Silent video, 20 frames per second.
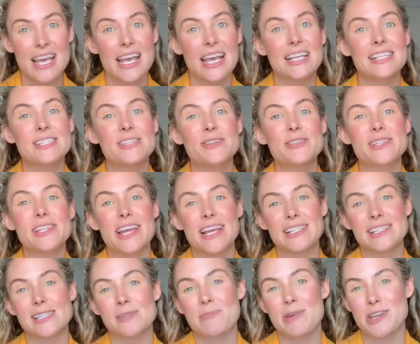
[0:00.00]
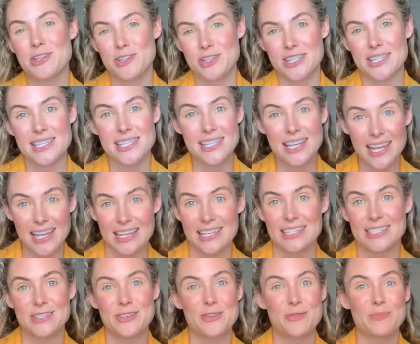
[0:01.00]
is used against the patient's skin
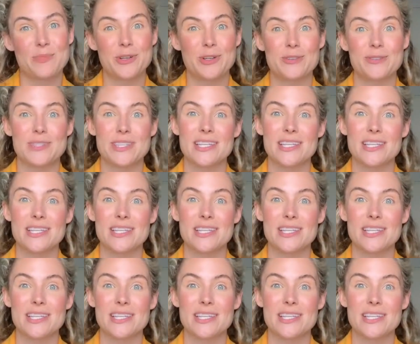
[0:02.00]
to produce